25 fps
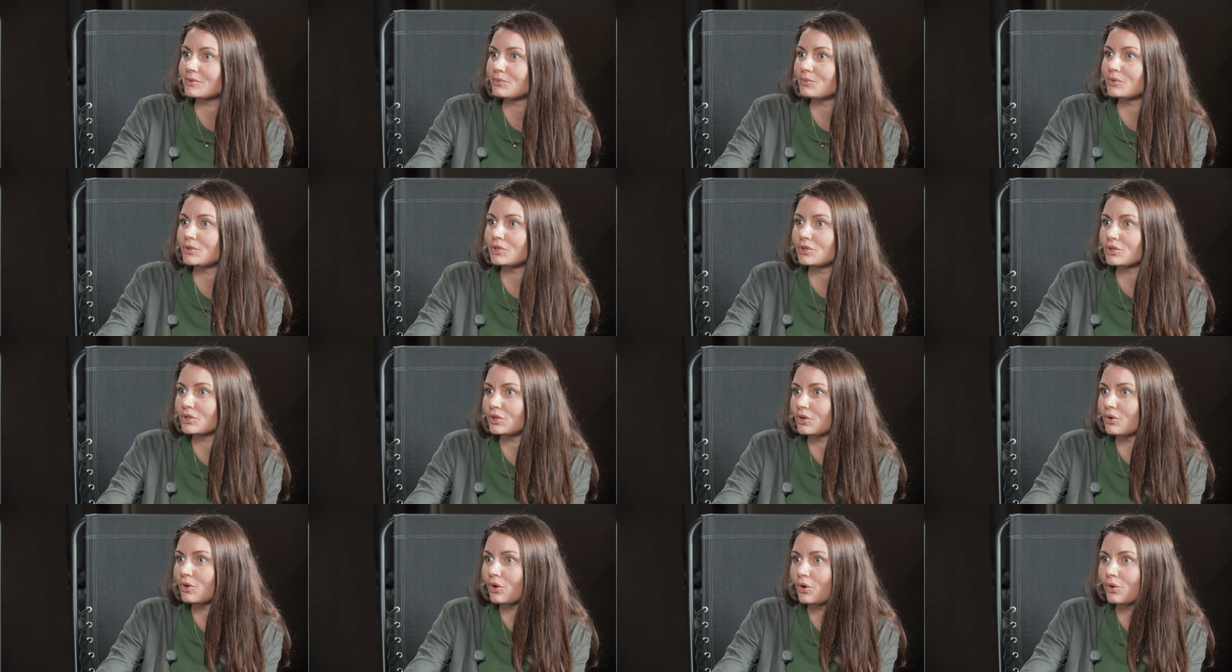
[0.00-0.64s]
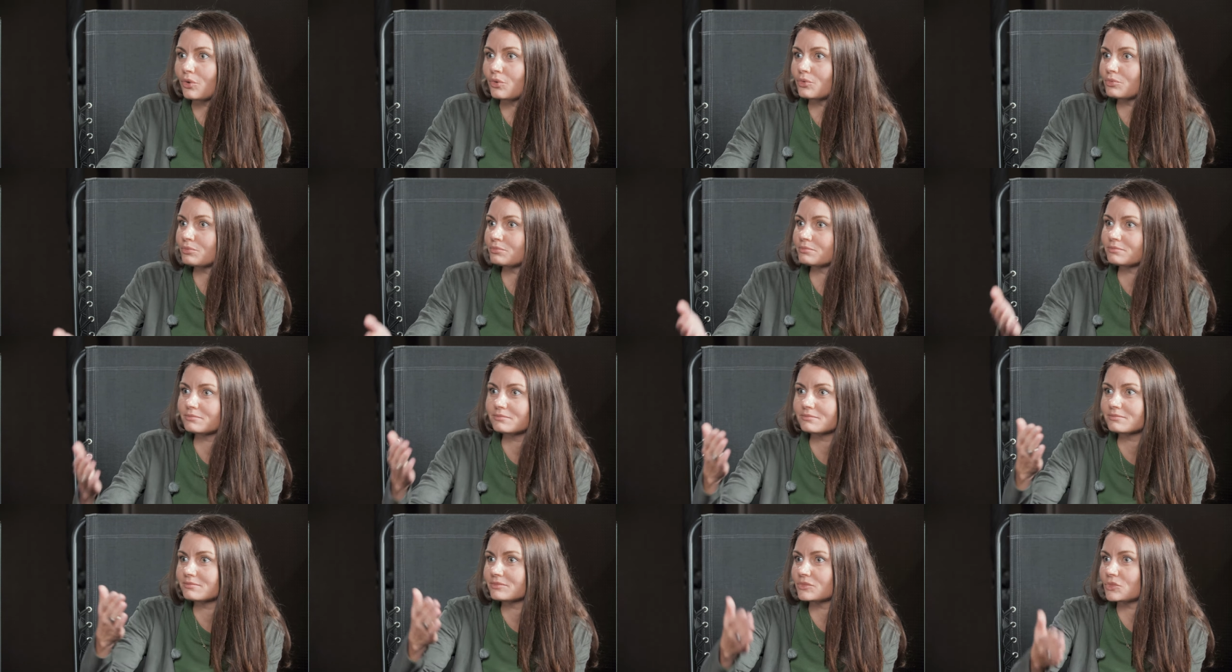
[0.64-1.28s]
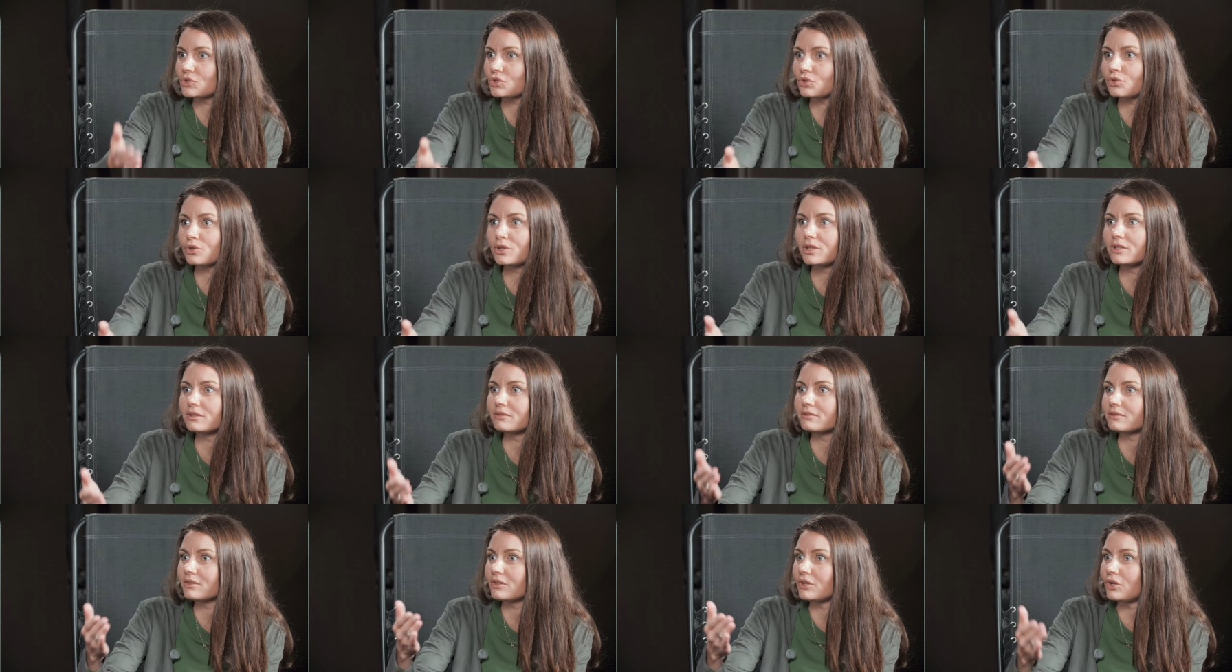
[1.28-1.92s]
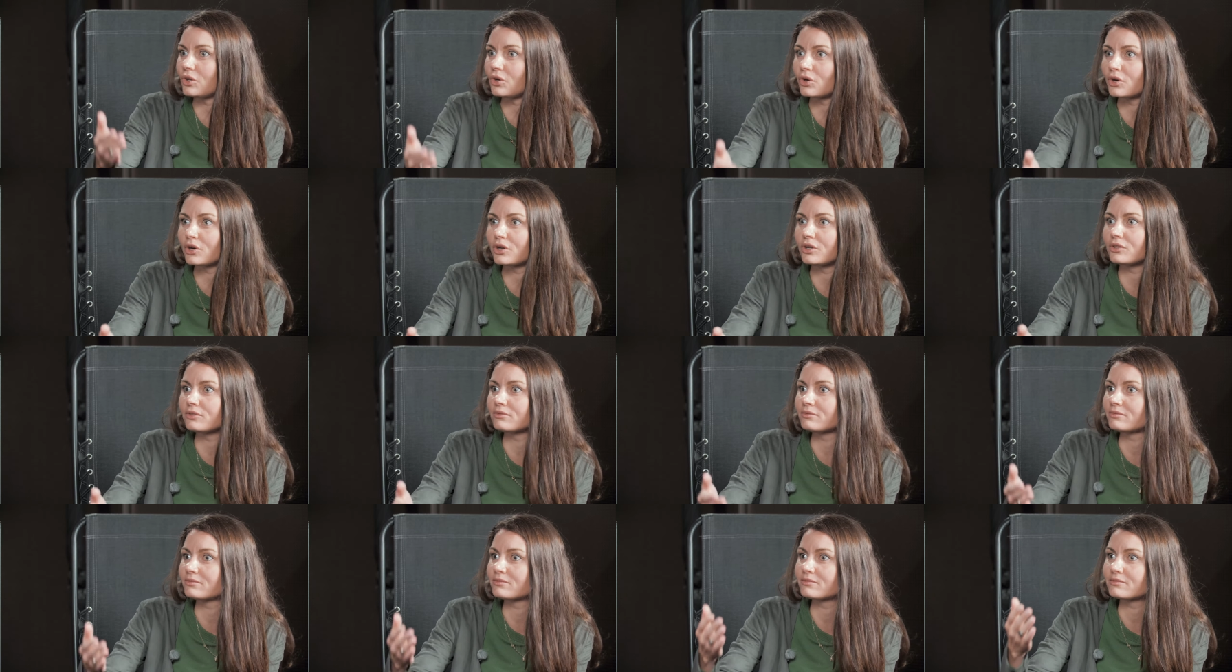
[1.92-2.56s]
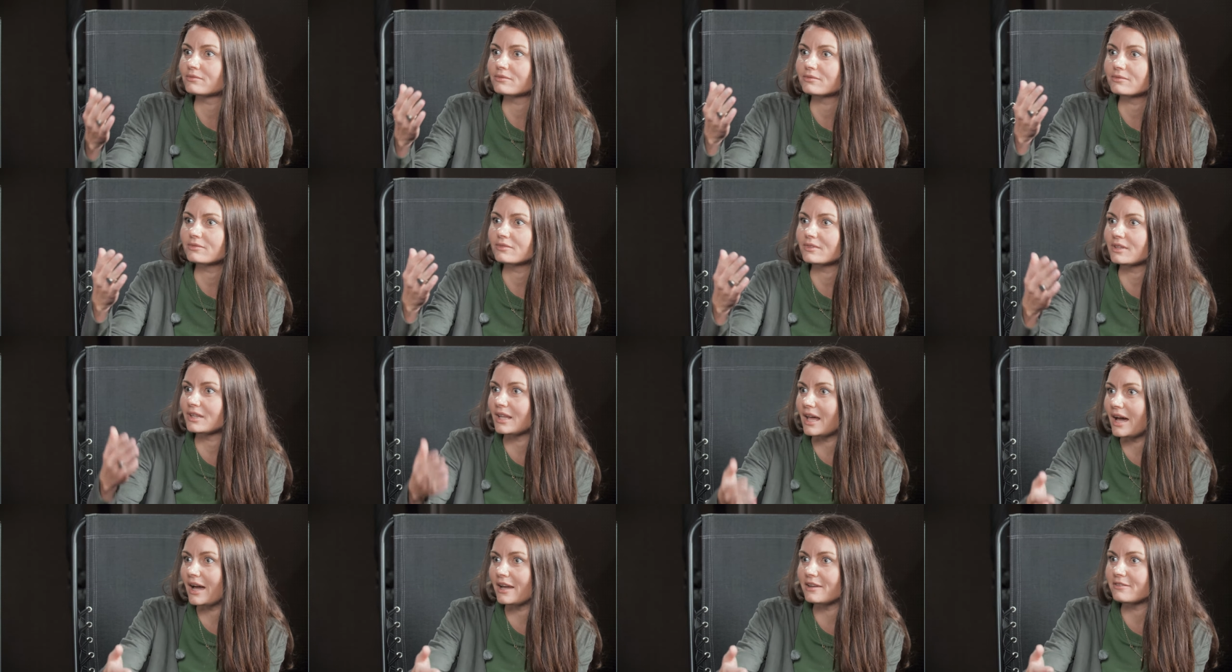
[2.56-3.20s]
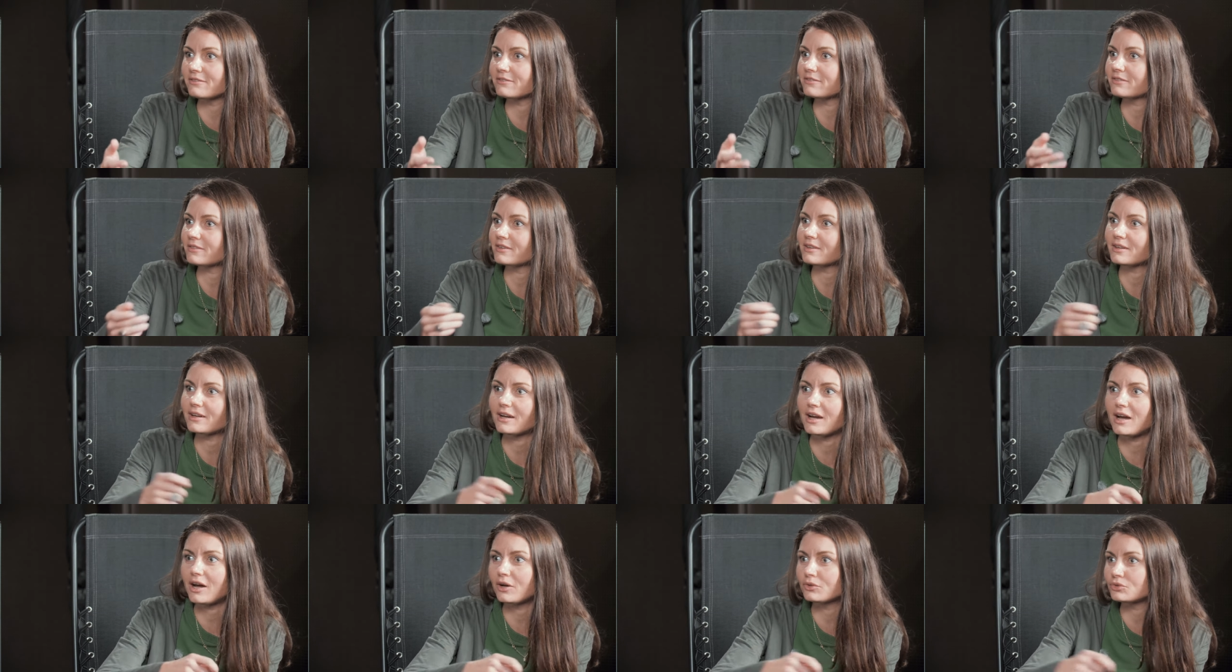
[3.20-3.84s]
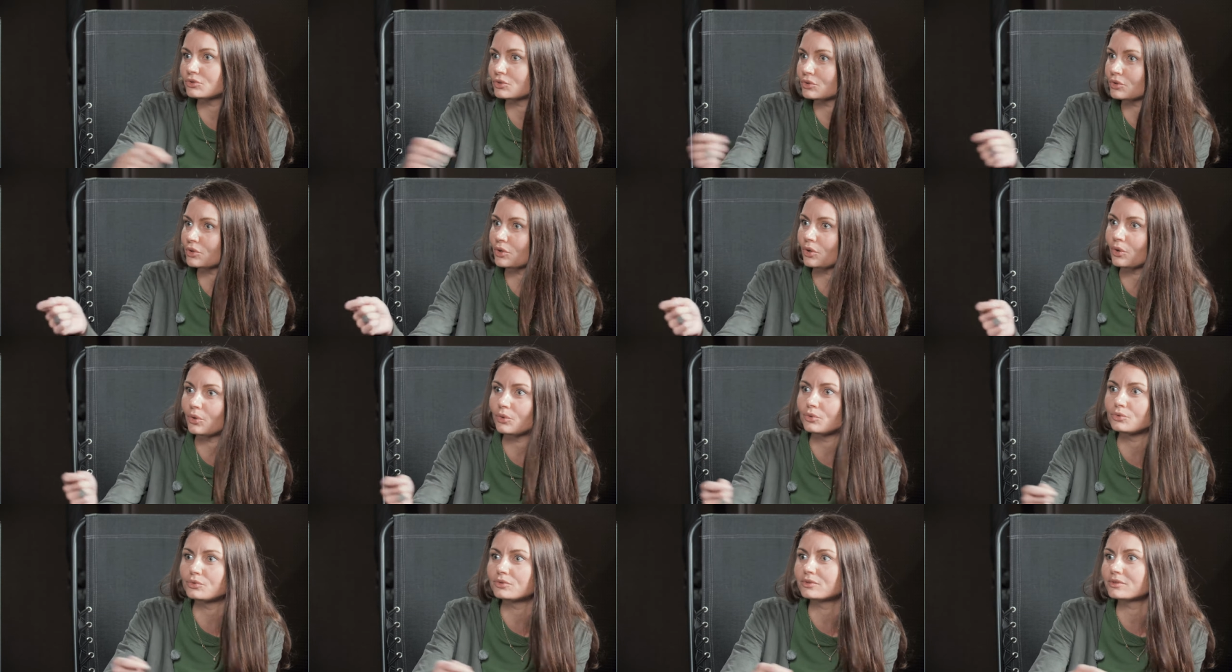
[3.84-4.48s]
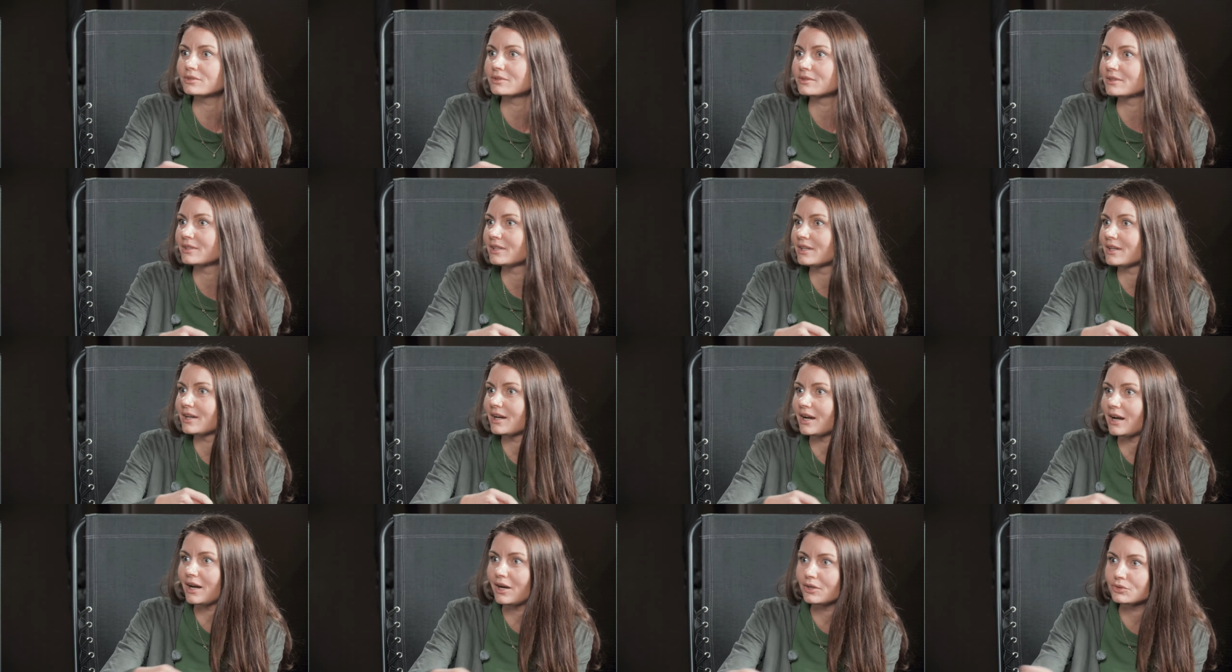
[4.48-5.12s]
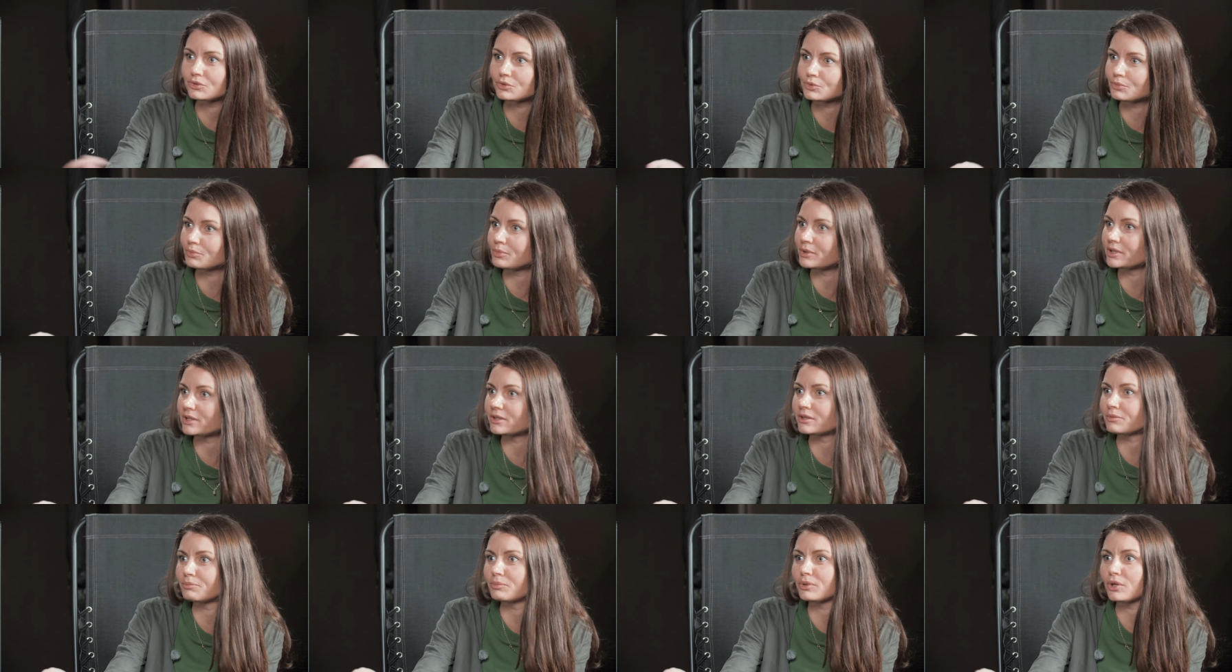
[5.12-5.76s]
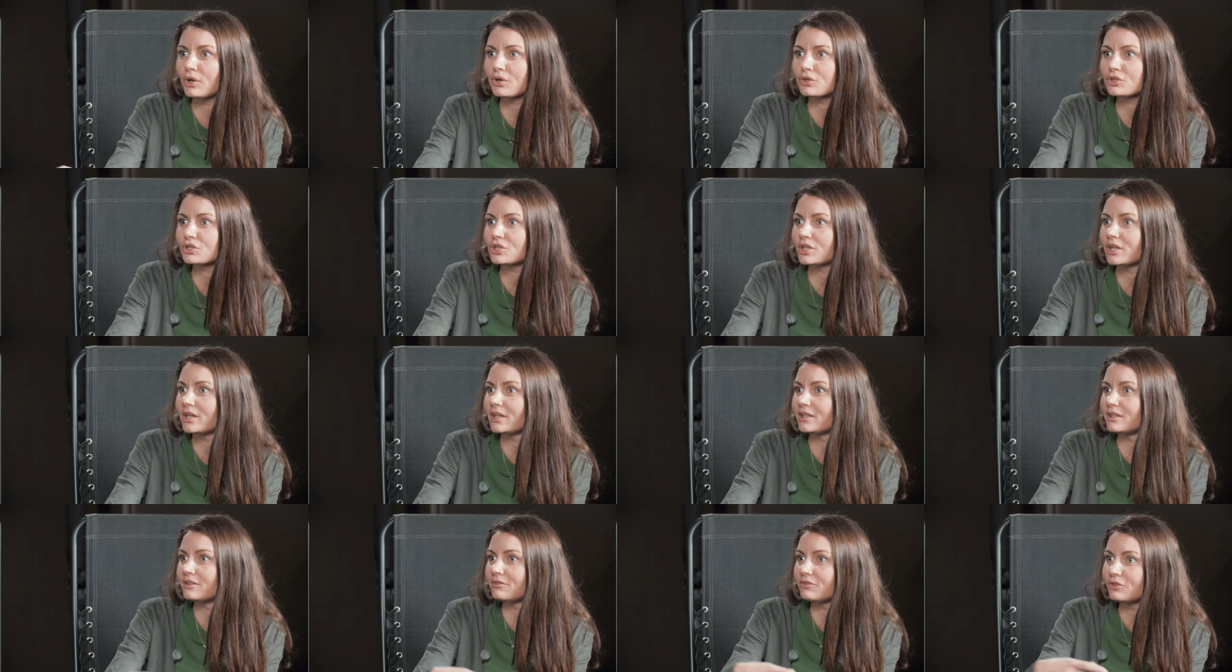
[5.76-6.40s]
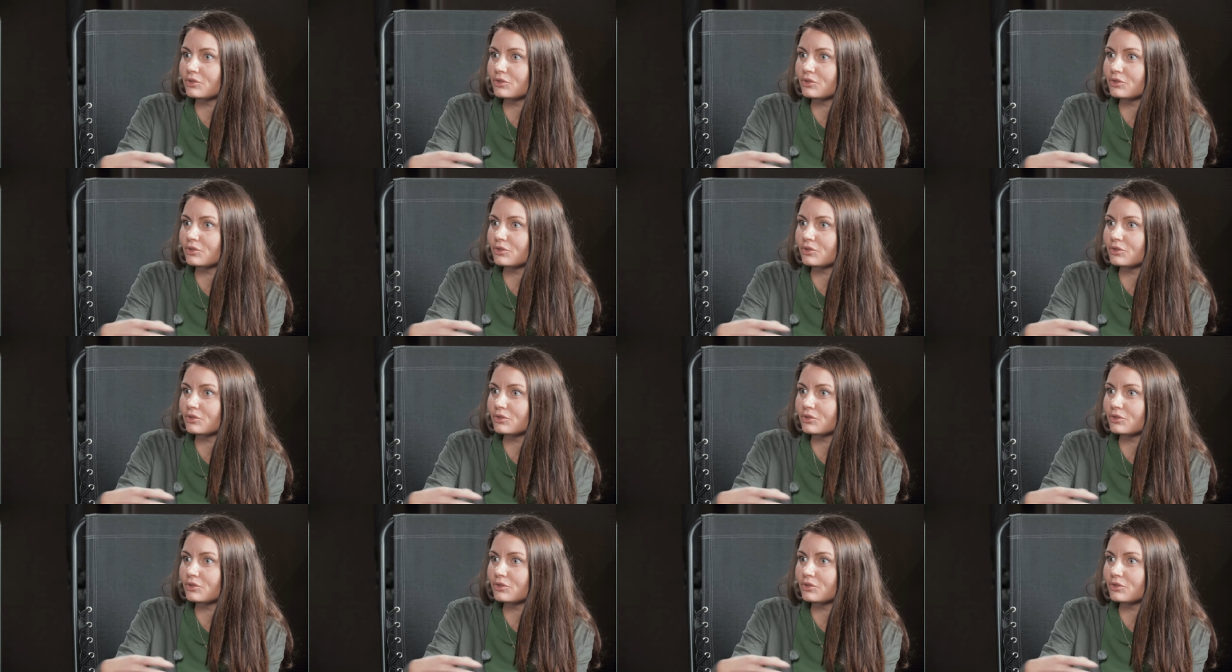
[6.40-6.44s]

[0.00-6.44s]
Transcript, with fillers: where you can go join, learn live how to code, how to build a blockchain.